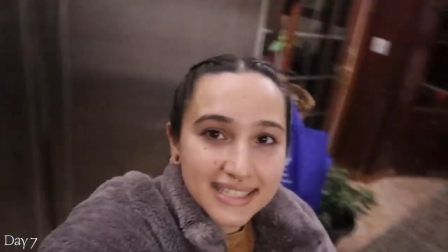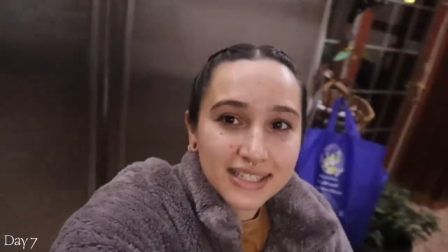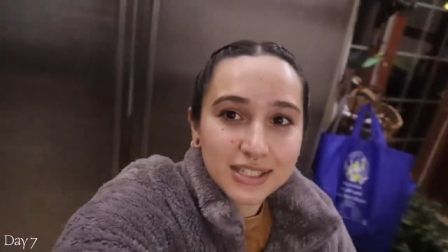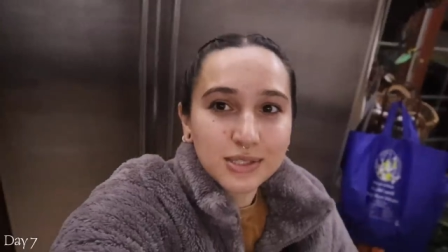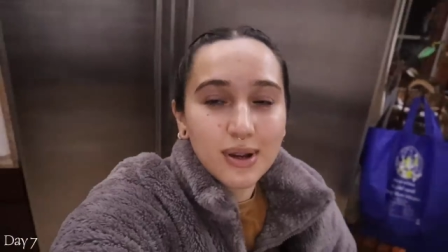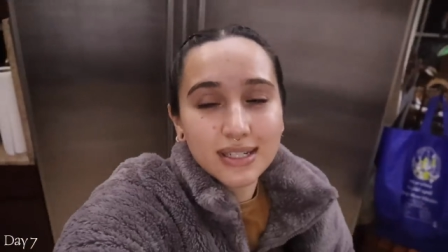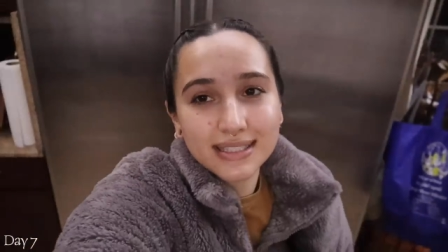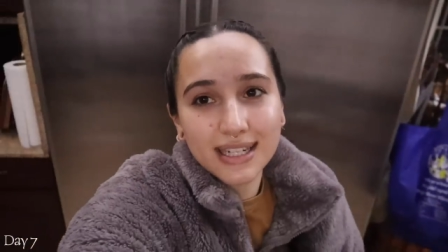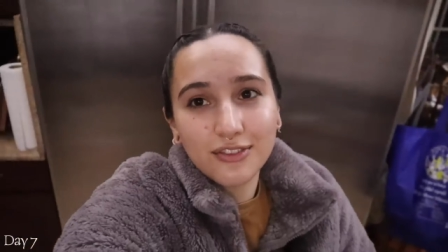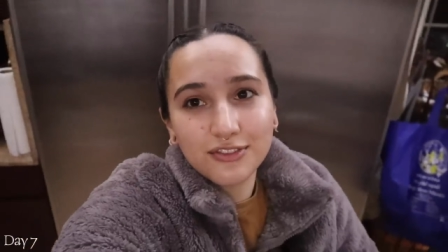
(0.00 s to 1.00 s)
sent us the wrong
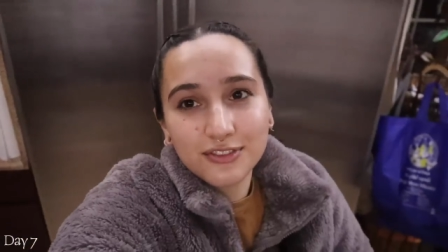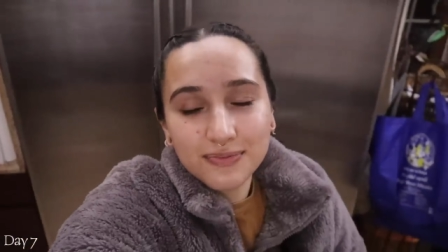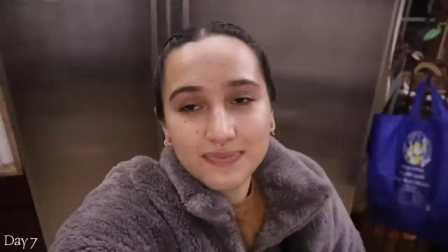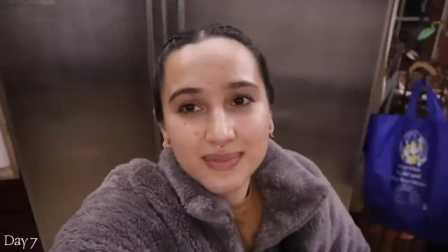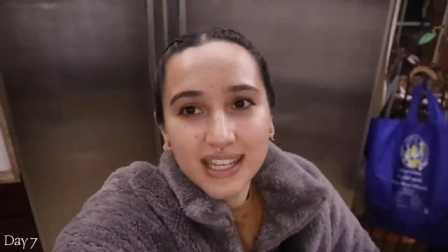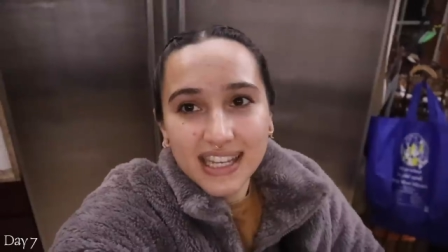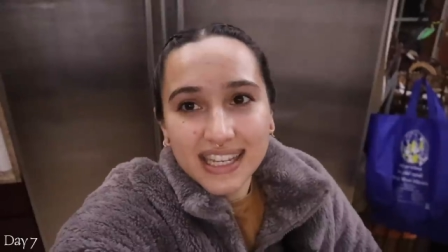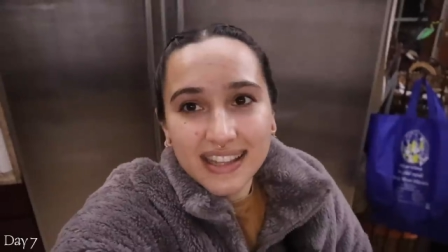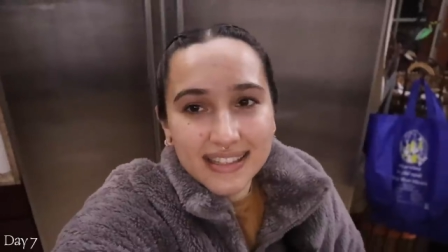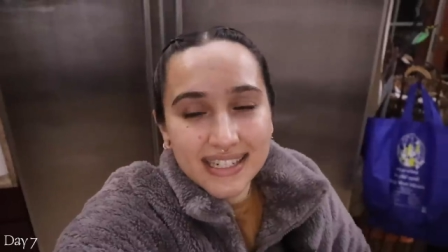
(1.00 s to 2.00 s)
stuff.
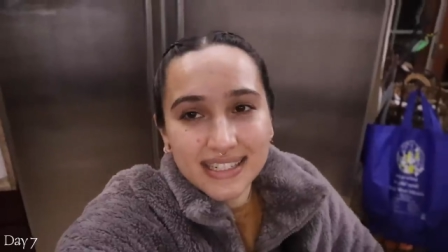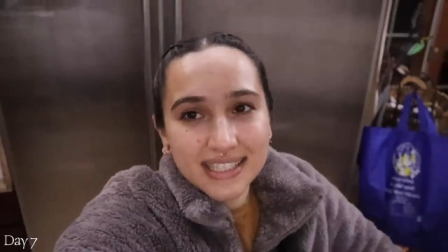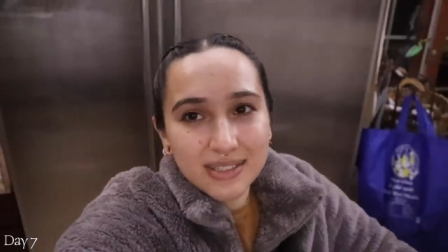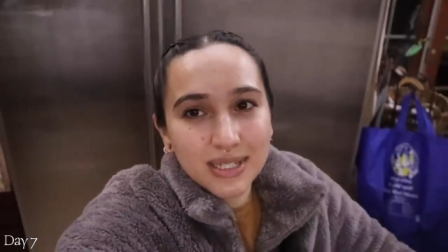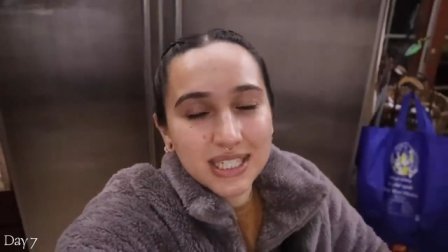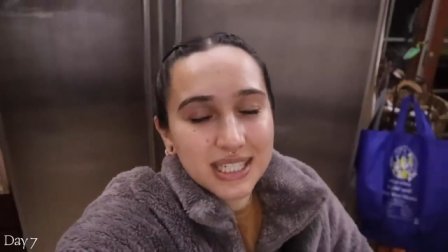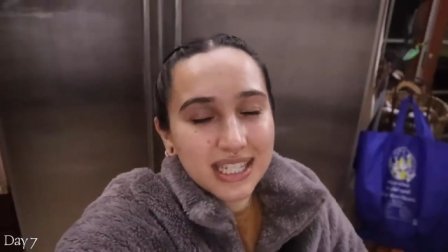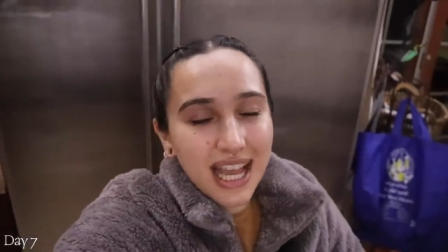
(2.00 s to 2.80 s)
They sent us someone